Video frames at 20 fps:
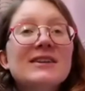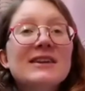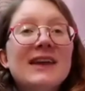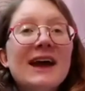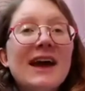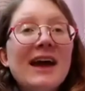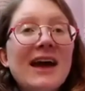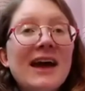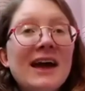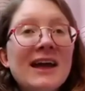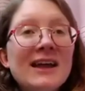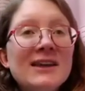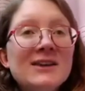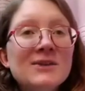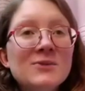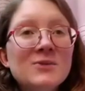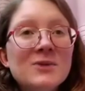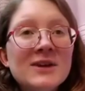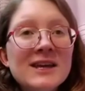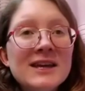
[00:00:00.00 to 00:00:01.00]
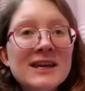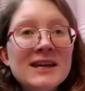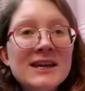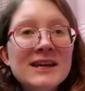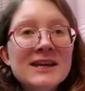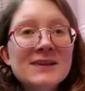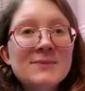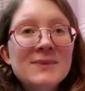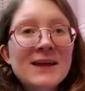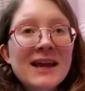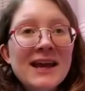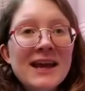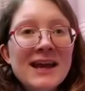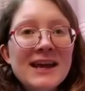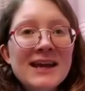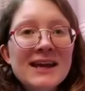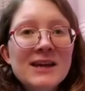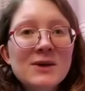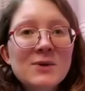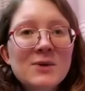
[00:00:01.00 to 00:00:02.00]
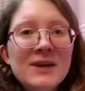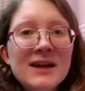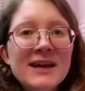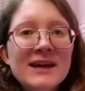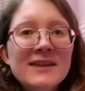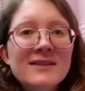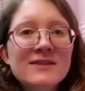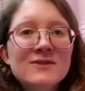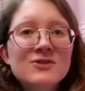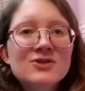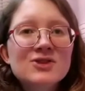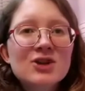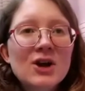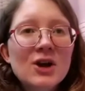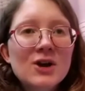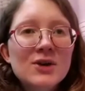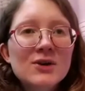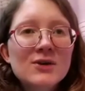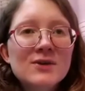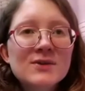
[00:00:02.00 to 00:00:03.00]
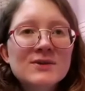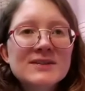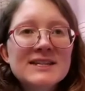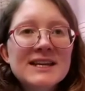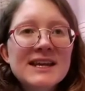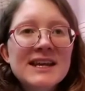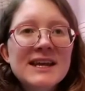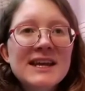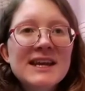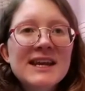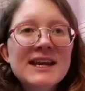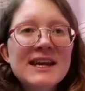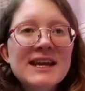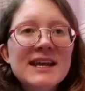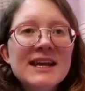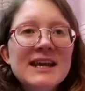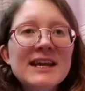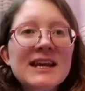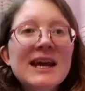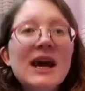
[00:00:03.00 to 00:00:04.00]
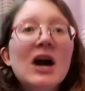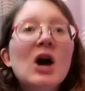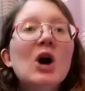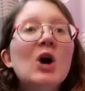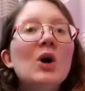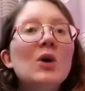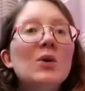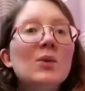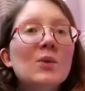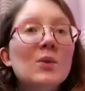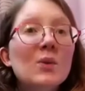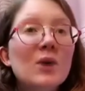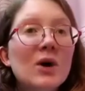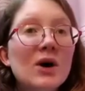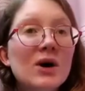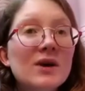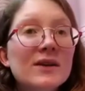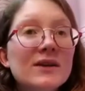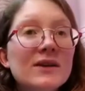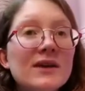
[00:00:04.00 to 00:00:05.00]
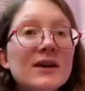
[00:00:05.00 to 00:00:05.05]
Can we play with Jodie? One,